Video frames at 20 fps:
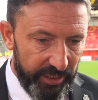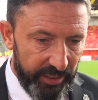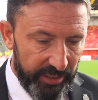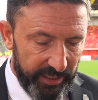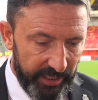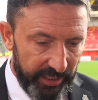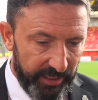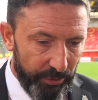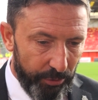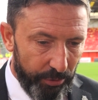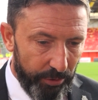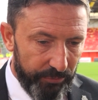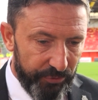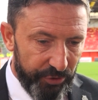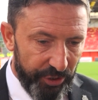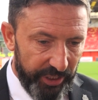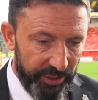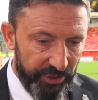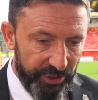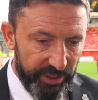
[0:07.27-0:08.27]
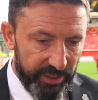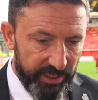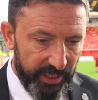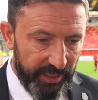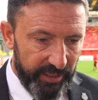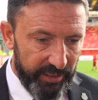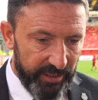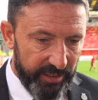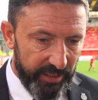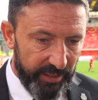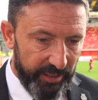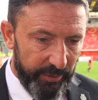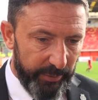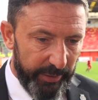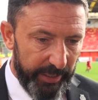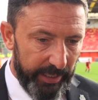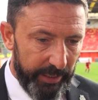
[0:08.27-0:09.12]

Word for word: the sending off changes things, and uh,